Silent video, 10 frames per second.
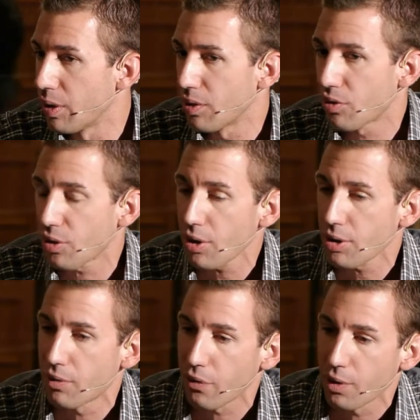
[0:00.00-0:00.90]
And it
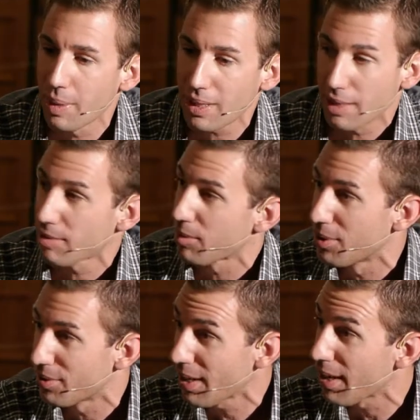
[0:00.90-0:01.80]
started from making some
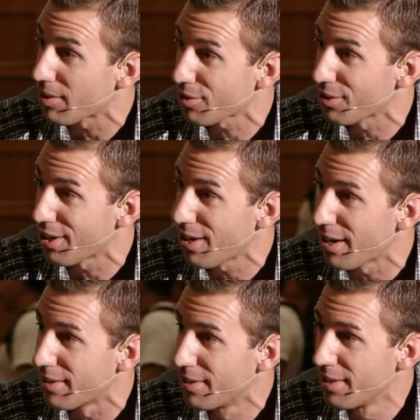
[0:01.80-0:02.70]
mistakes early
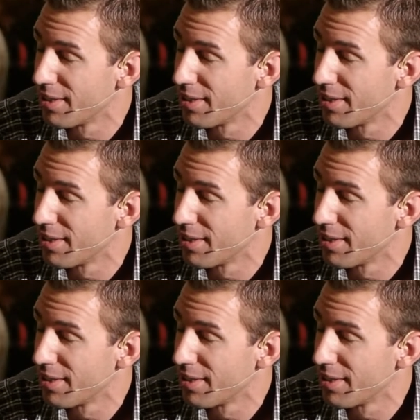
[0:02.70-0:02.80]
on.